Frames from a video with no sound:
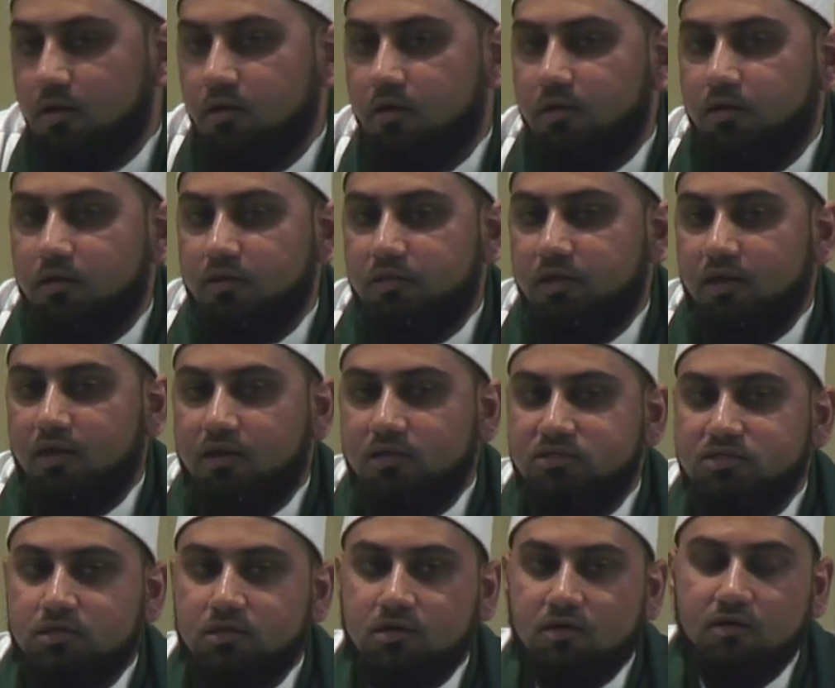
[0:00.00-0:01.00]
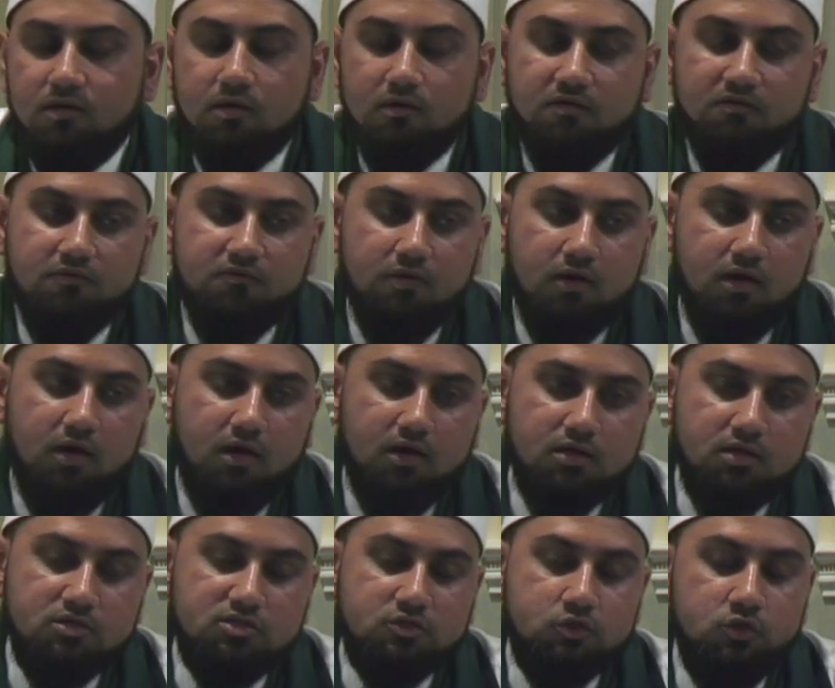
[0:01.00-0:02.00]
uh, they consider
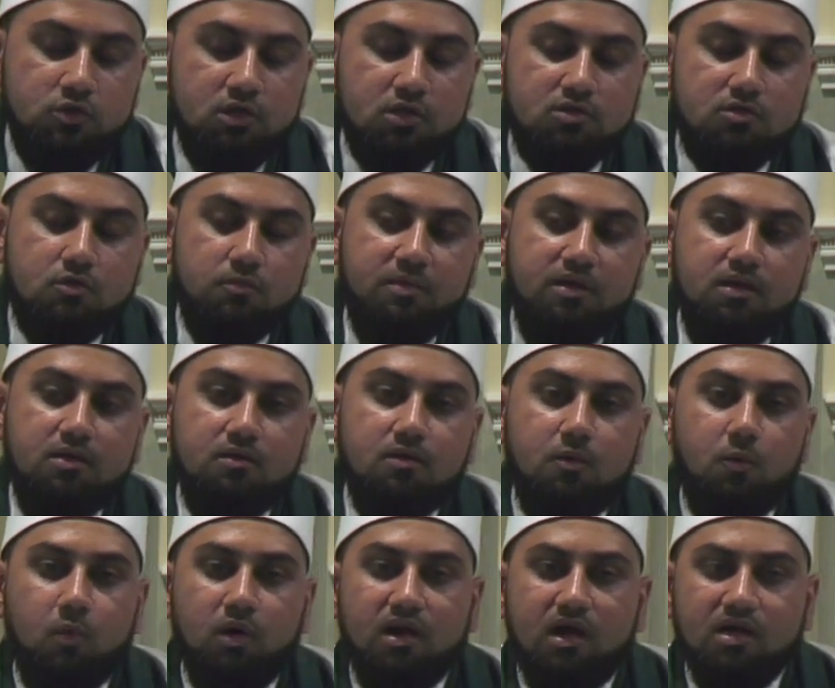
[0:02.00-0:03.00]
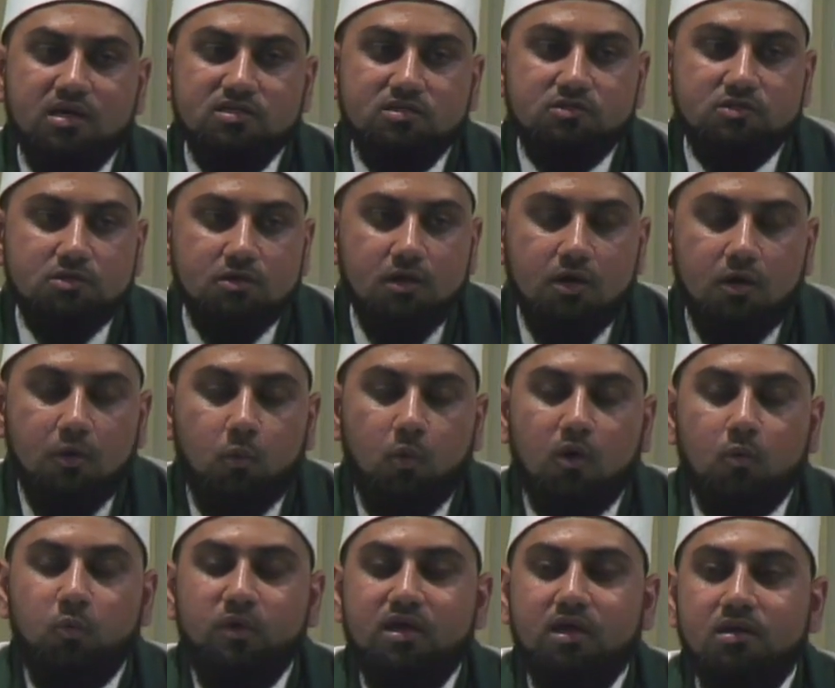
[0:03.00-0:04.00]
uh, sunnah to mean what, has, what
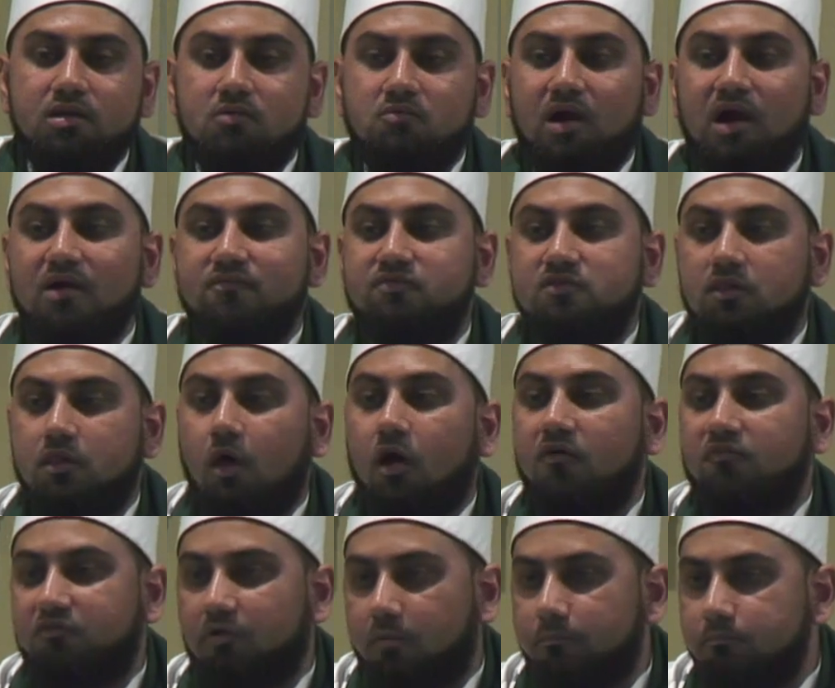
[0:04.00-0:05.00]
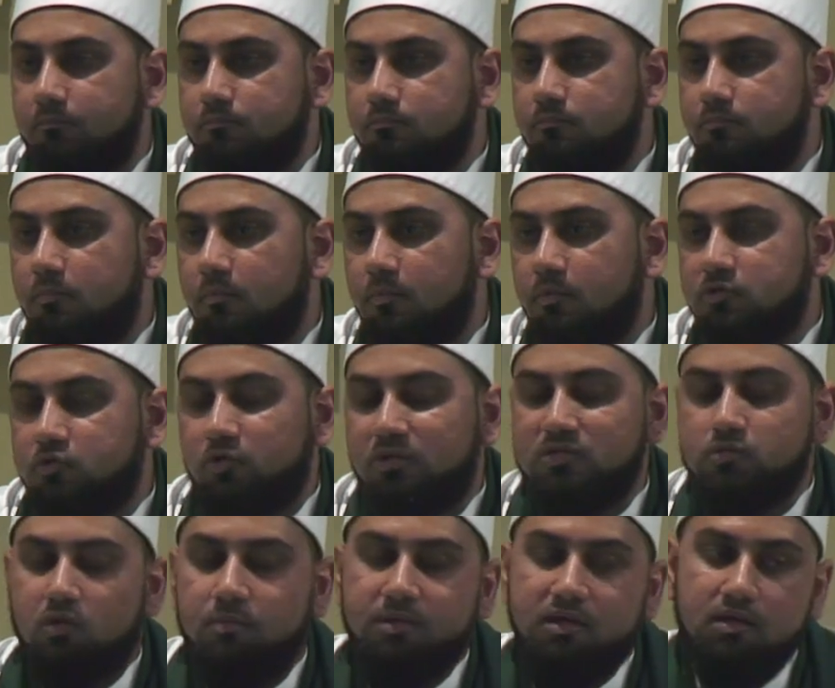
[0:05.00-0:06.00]
we can derive law from. So this
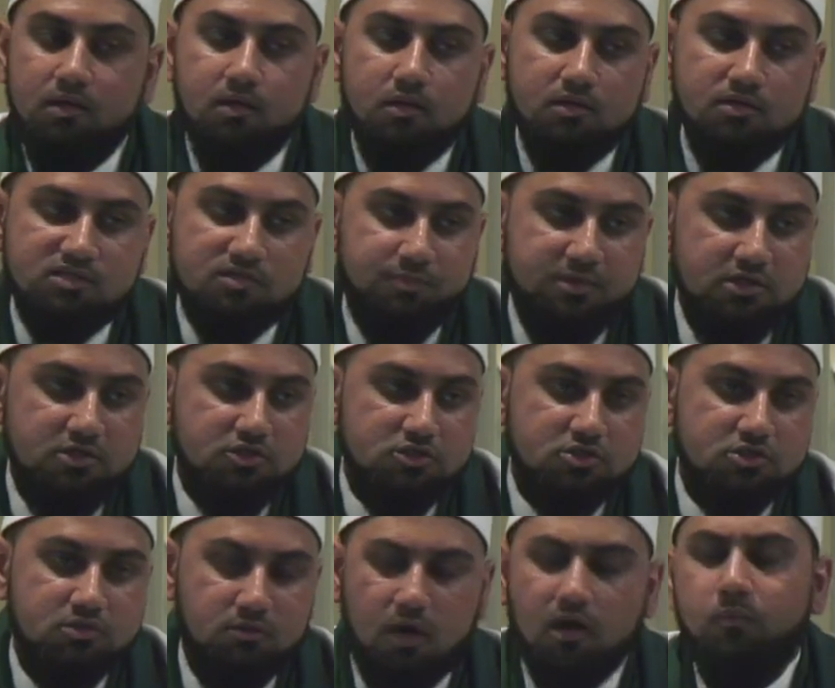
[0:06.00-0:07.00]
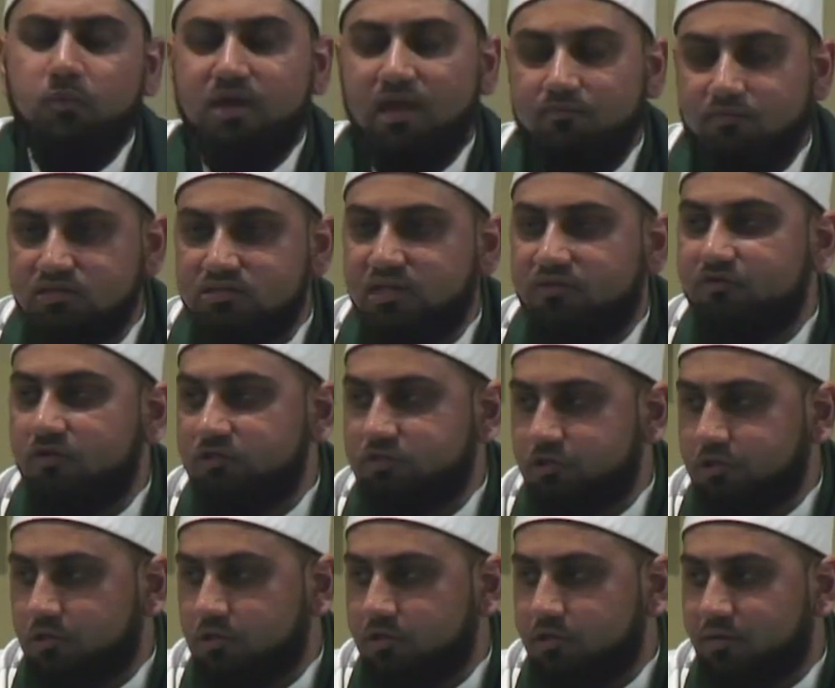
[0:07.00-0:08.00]
would be speech, and we gave this definition
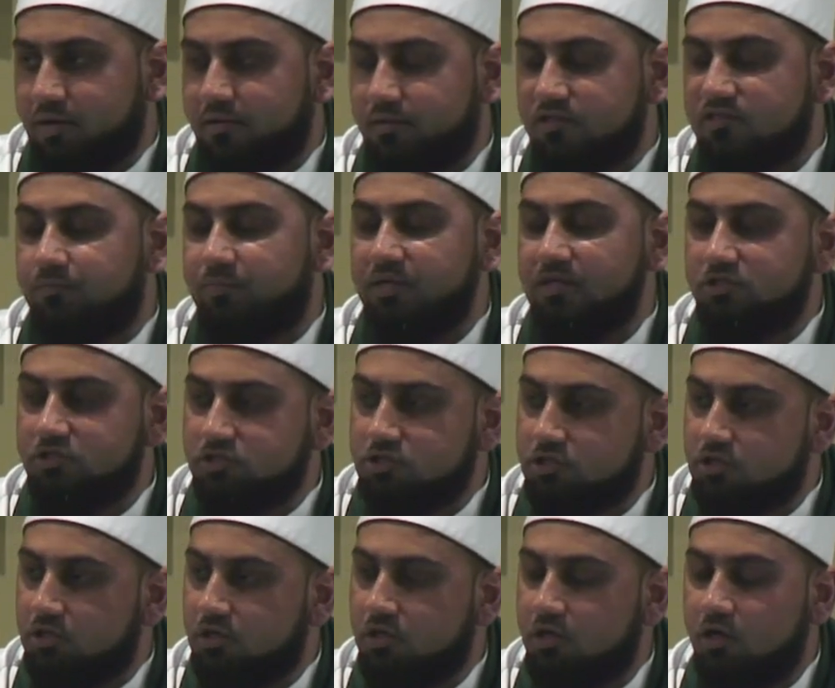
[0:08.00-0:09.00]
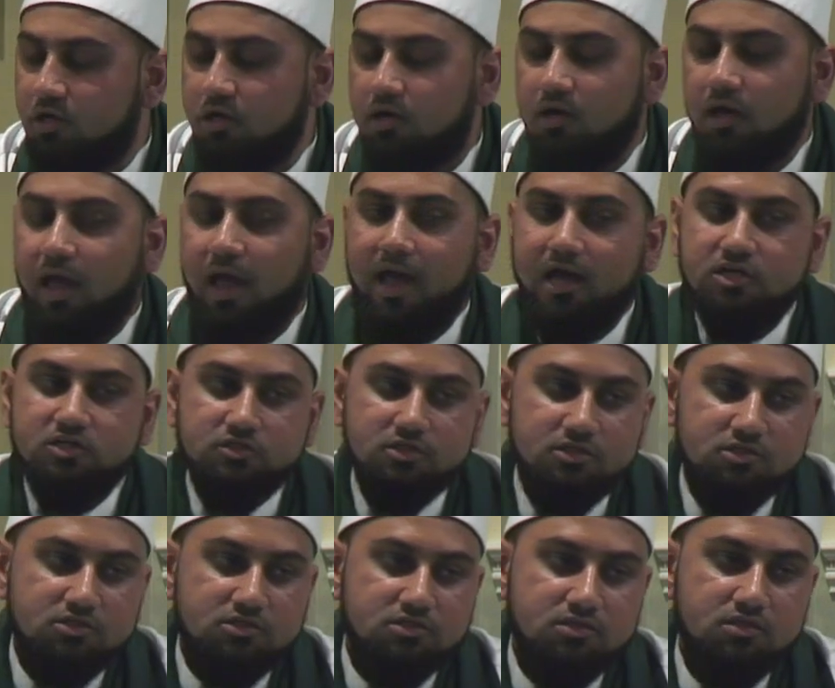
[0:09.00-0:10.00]
earlier, right? The speech,
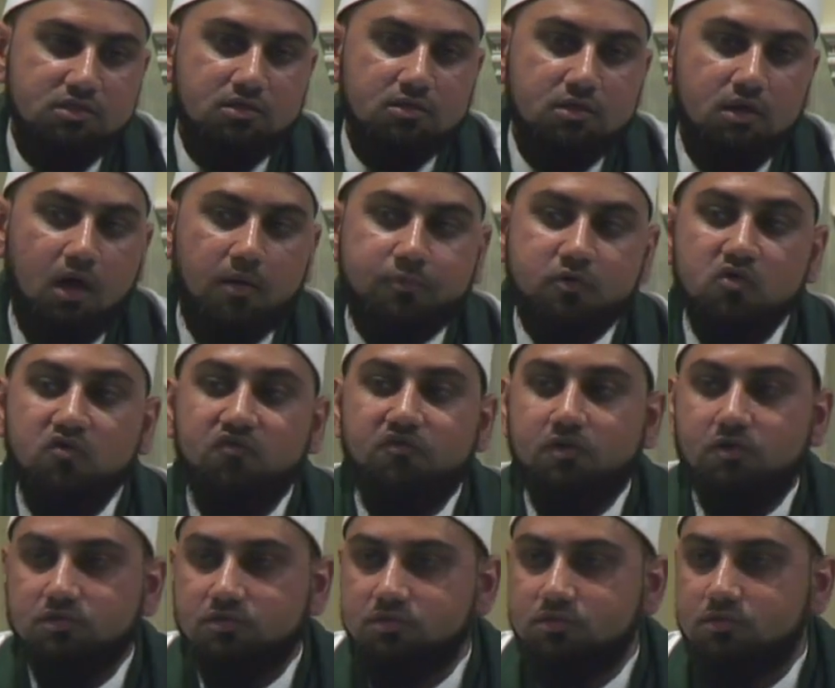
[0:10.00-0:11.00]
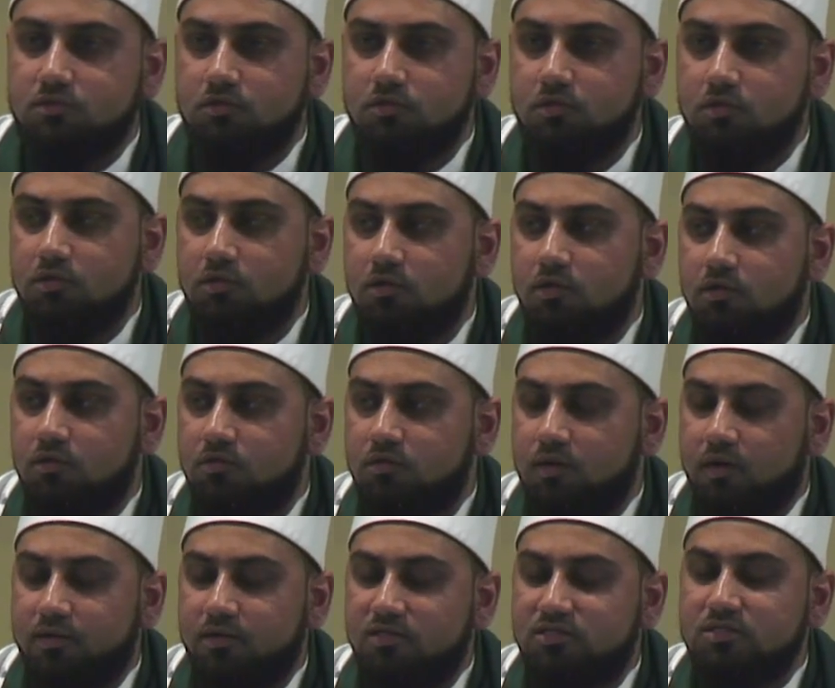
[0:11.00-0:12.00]
actions, approvals.
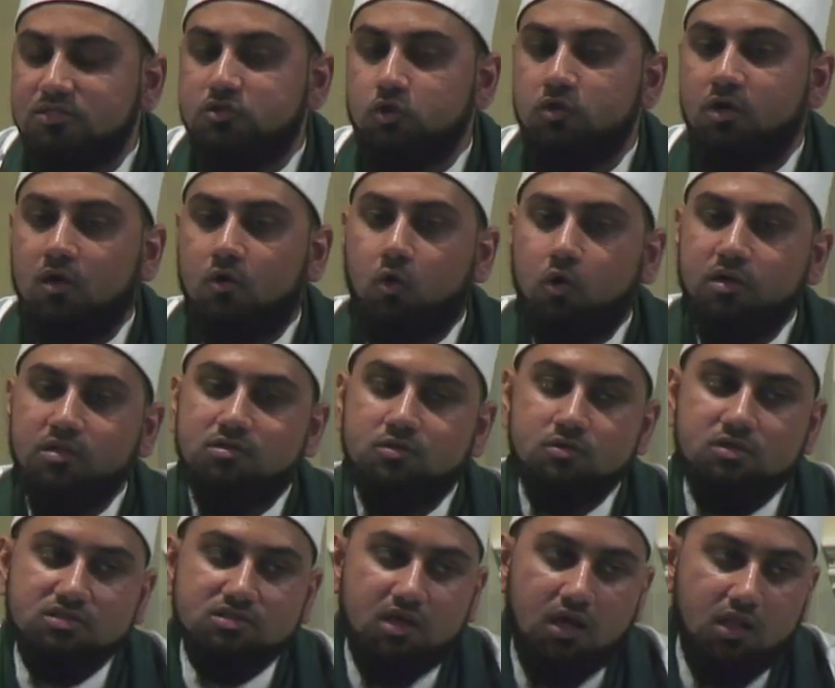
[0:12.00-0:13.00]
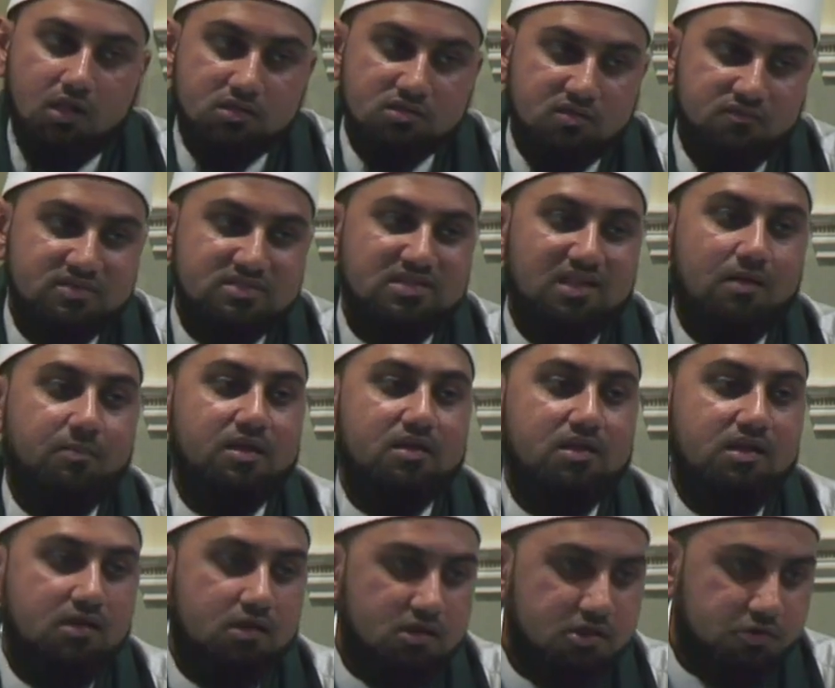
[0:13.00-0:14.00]
Uh, this is sunnah according to the scholars of Islamic
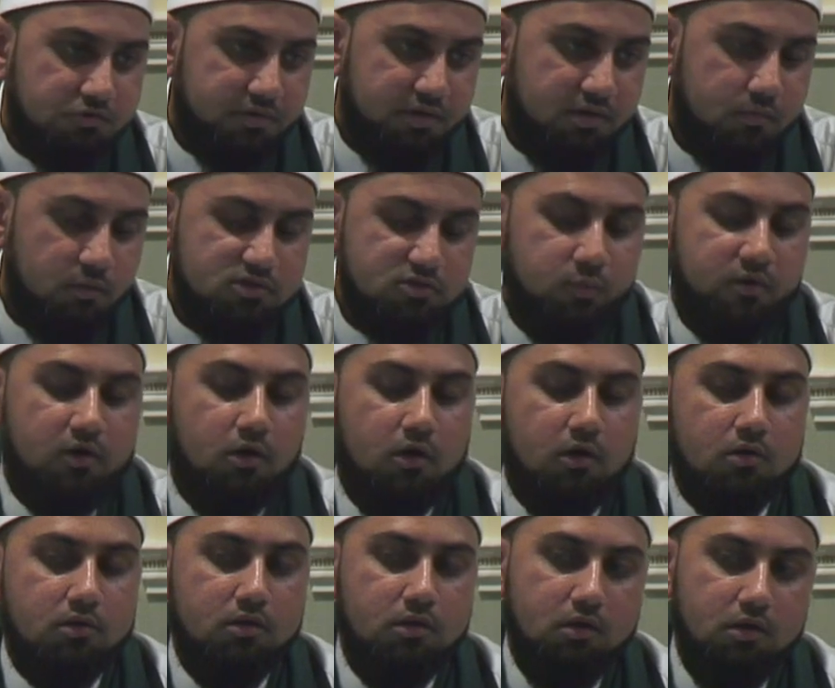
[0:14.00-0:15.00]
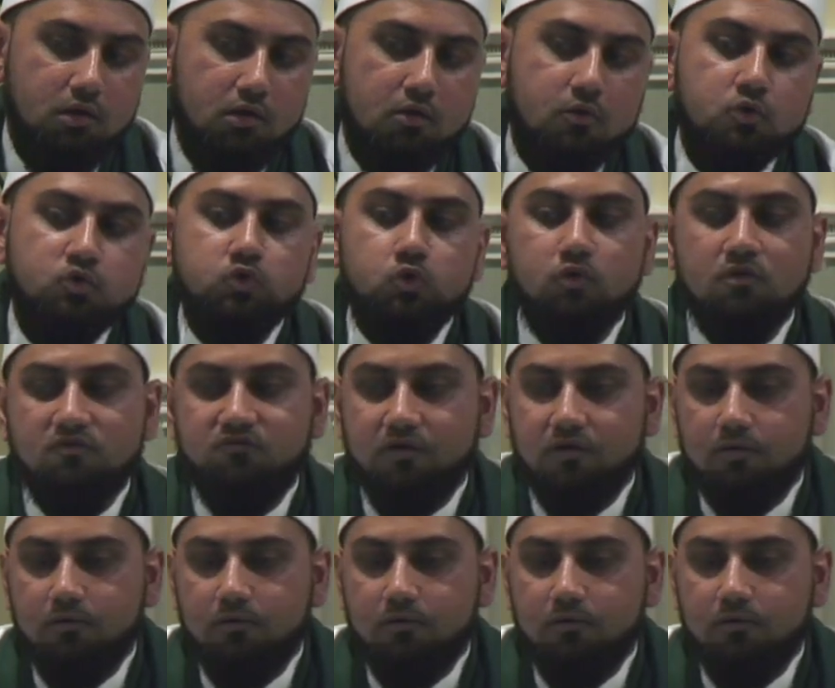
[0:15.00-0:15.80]
legal theory, which we call usul al-fiqh.